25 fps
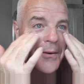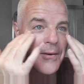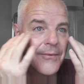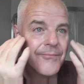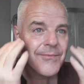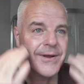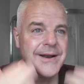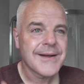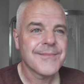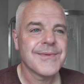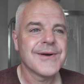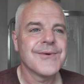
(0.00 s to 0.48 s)

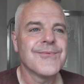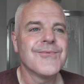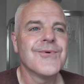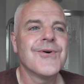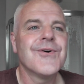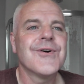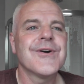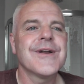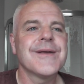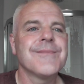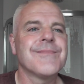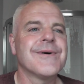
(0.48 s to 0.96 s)
went a bit
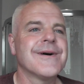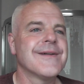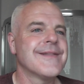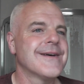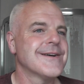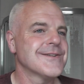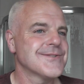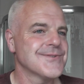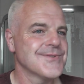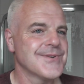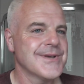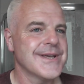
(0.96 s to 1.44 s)
watery, but
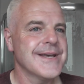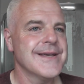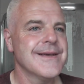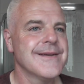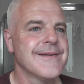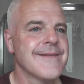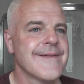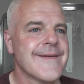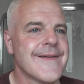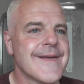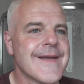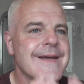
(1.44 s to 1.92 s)
that's
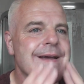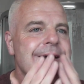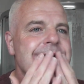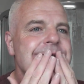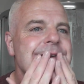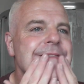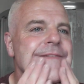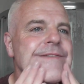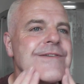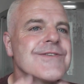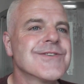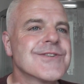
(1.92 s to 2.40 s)
okay.
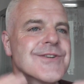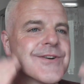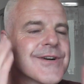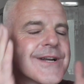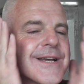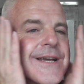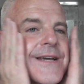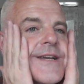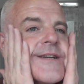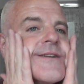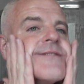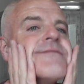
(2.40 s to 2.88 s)
Yeah, looks
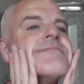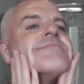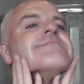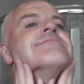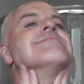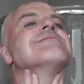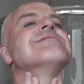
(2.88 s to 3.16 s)
great.